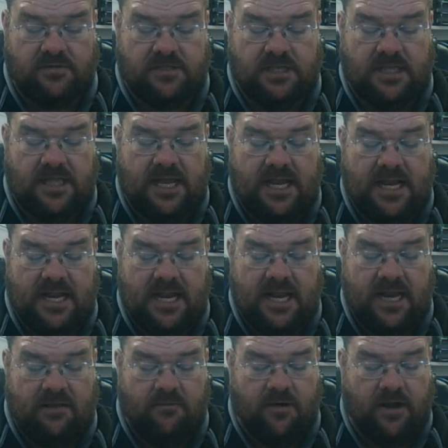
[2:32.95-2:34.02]
so that
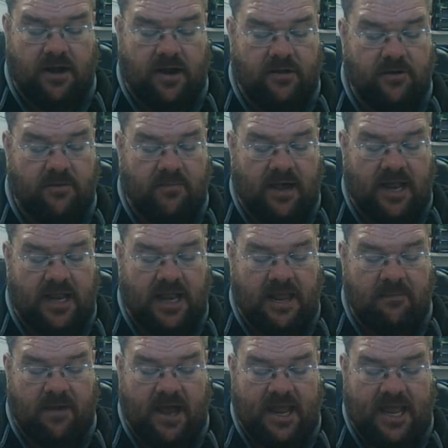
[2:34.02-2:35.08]
anyone on whom I lay
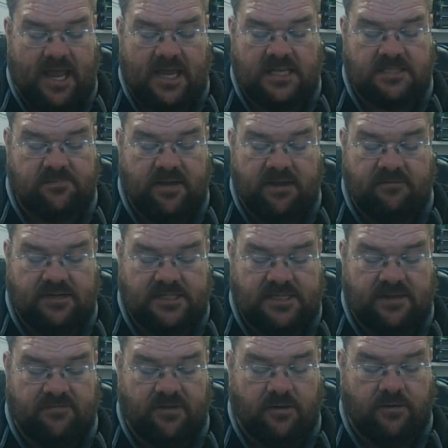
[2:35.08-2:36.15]
my hands may
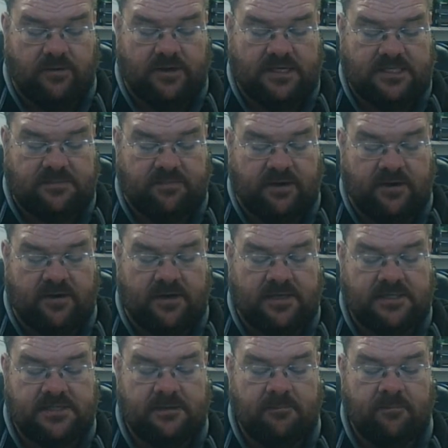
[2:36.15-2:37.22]
receive the Holy
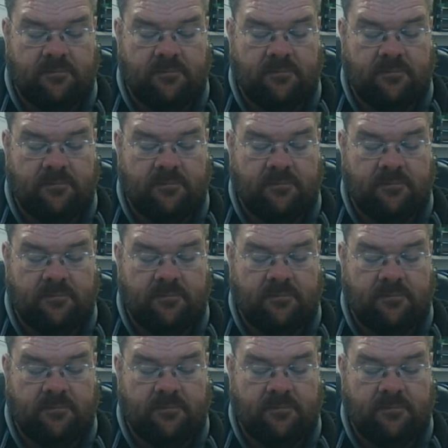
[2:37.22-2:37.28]
Spirit.